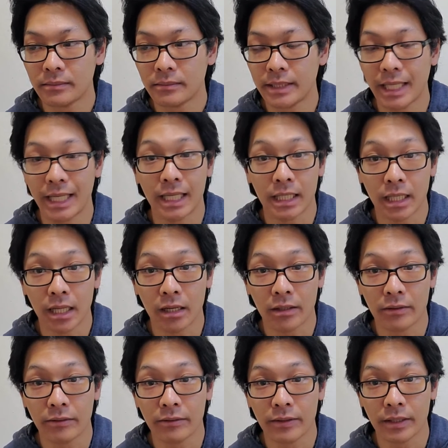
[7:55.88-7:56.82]
getting a lot
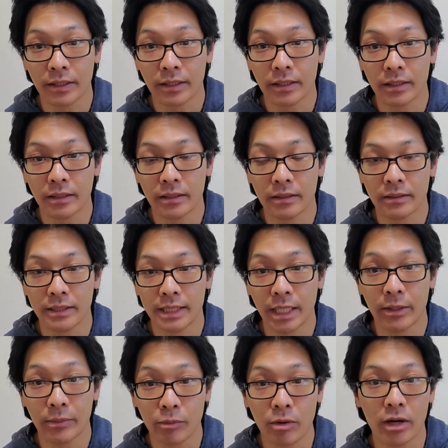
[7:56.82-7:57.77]
of
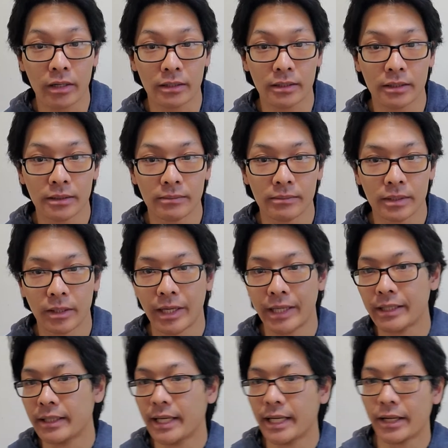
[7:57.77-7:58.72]
dairy products, so I
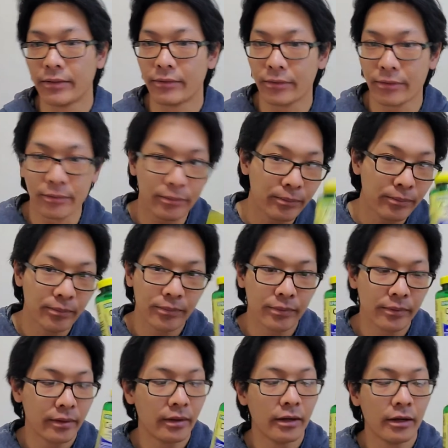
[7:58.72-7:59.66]
have to get it through
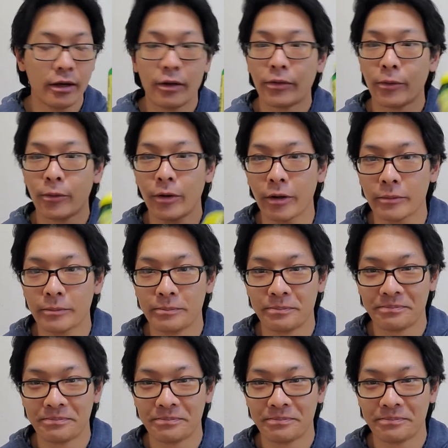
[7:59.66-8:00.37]
here.